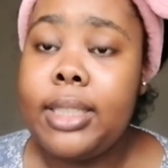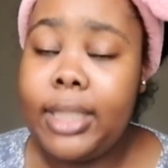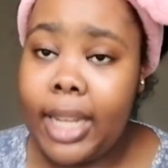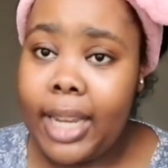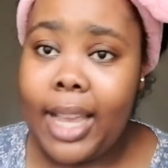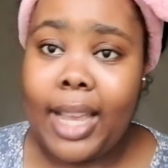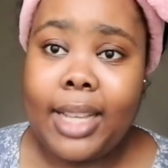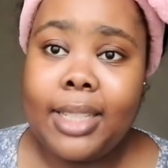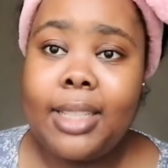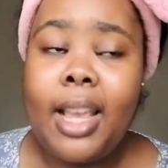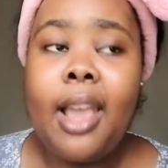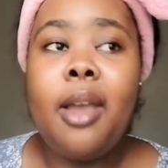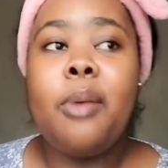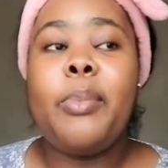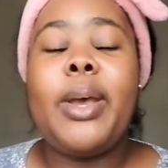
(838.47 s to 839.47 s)
Nah, guys,
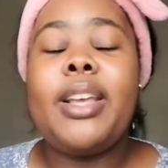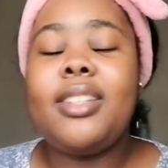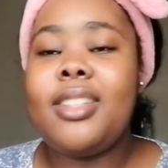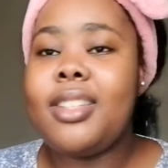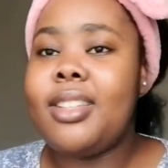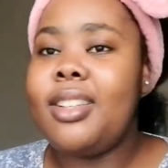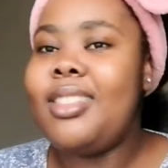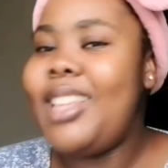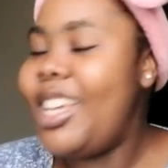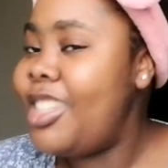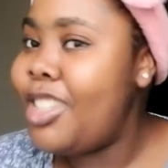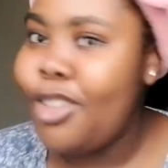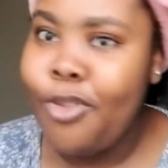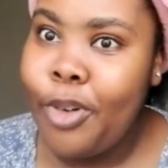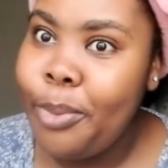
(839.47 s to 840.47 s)
but
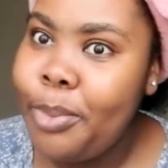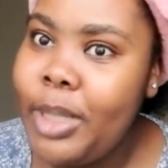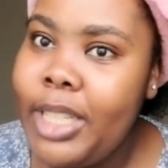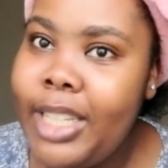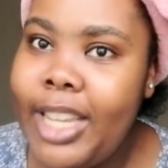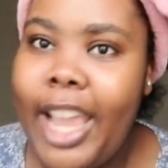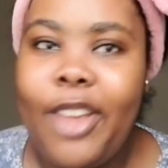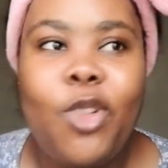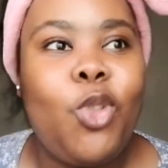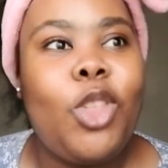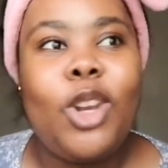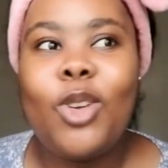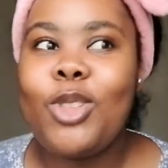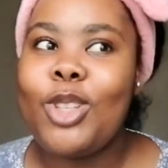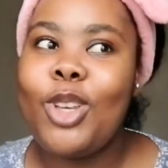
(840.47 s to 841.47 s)
that's it from me. I know
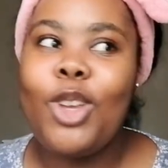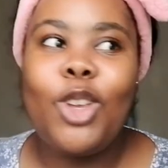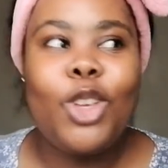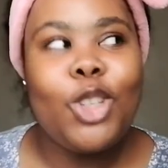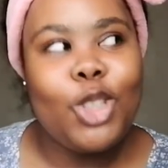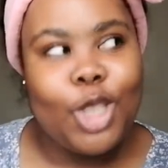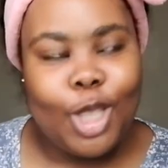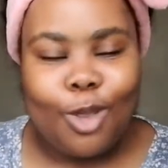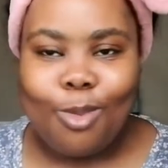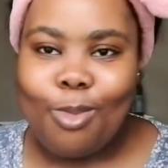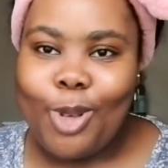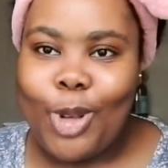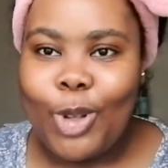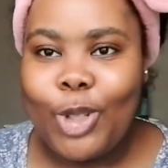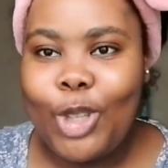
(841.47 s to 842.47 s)
that was a
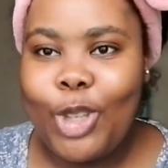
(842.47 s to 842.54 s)
small